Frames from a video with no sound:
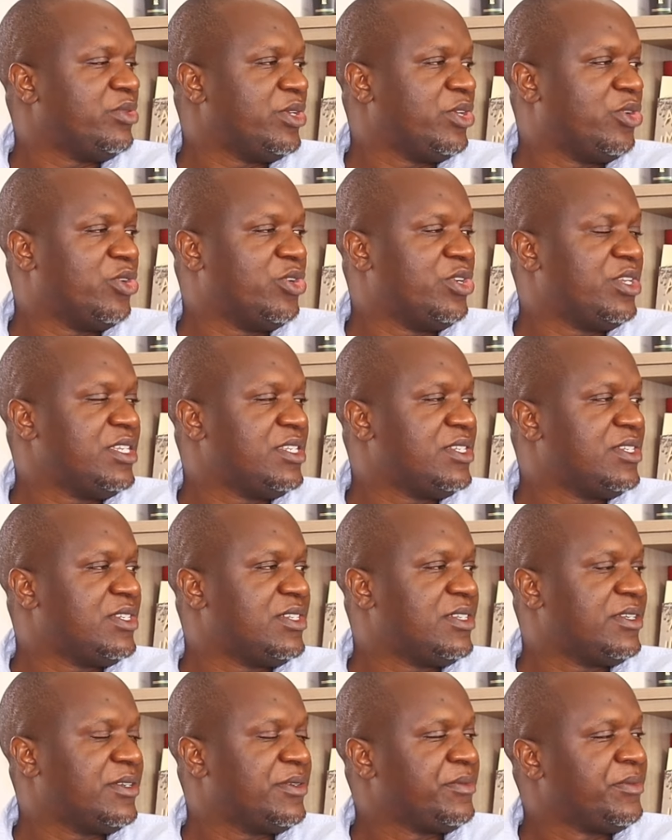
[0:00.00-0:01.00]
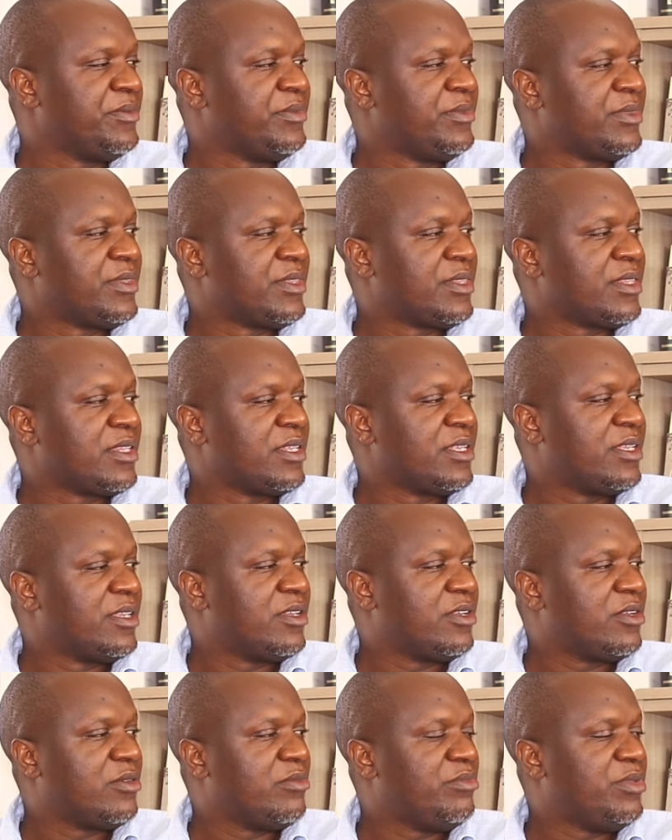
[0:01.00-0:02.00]
He will hold his
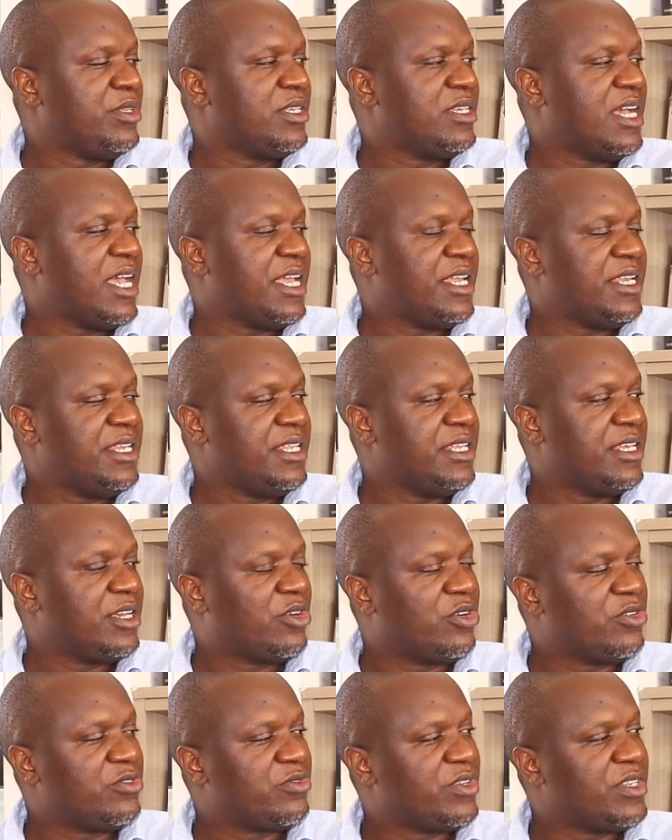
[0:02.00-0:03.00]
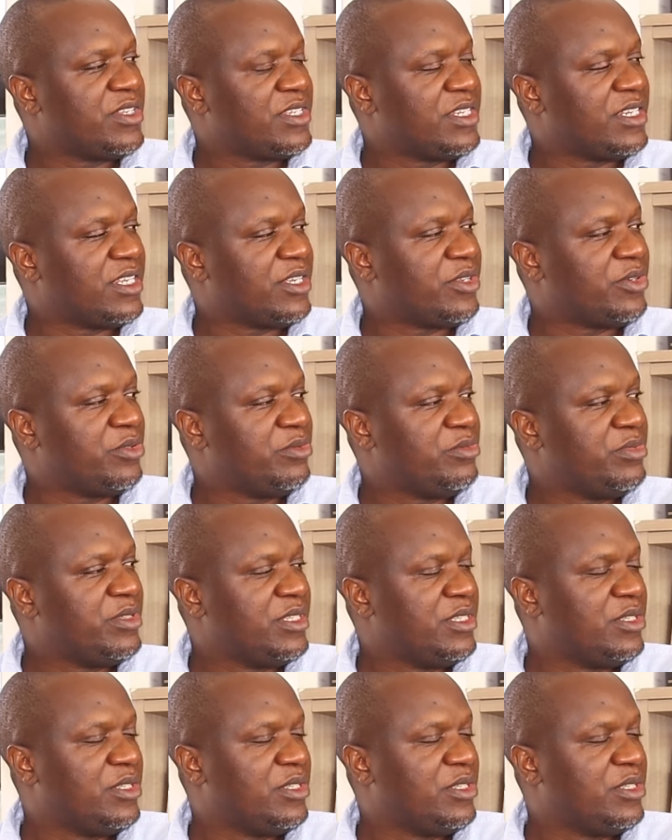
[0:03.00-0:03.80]
big IDA conference in Nairobi.